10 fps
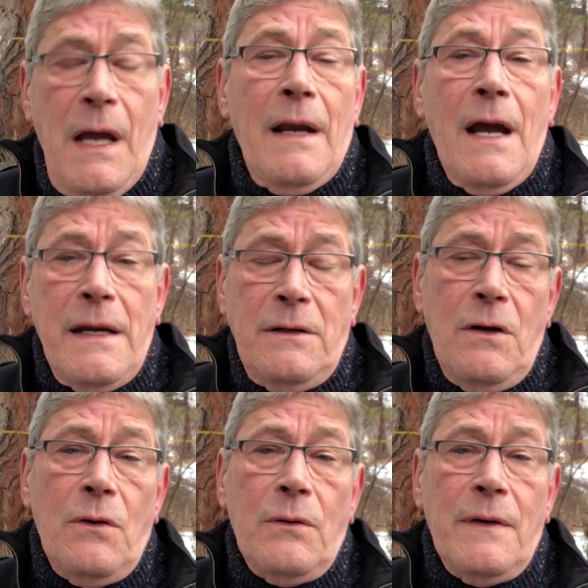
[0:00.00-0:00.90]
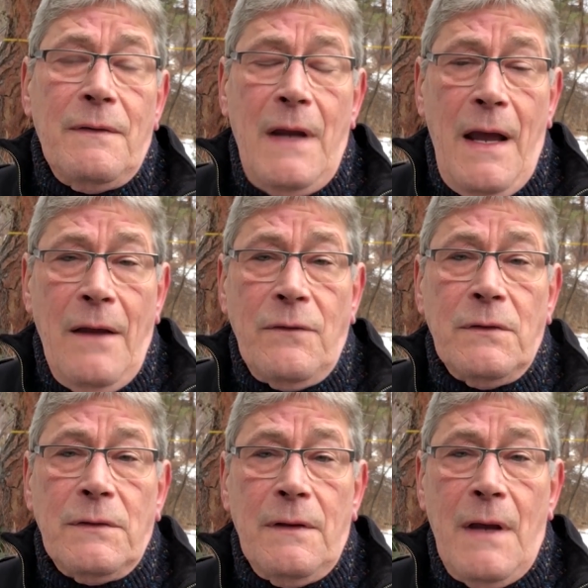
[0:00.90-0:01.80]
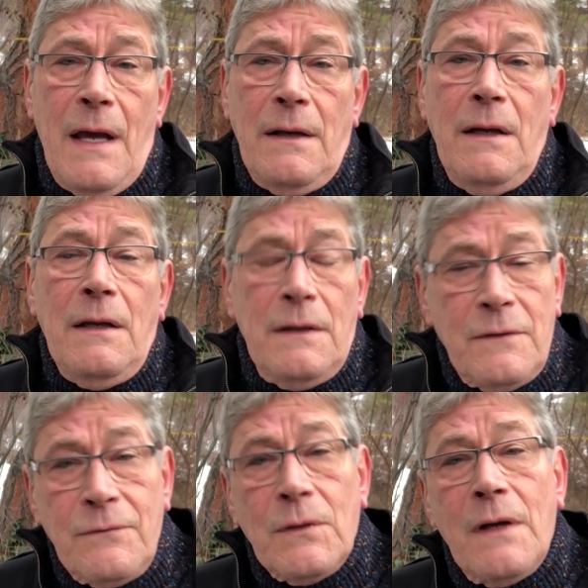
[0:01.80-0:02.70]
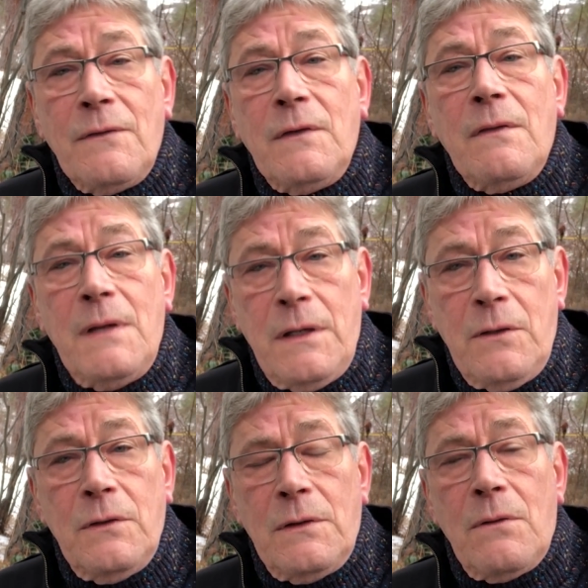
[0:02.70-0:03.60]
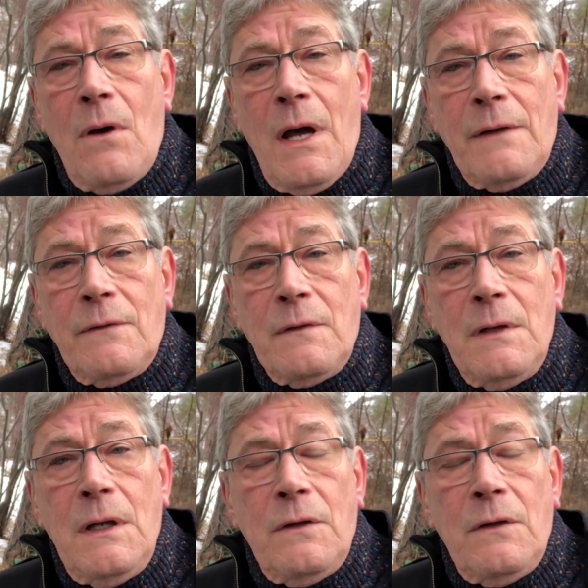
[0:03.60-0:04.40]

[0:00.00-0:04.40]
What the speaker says: And I know that the answer to that is for us to think good thoughts.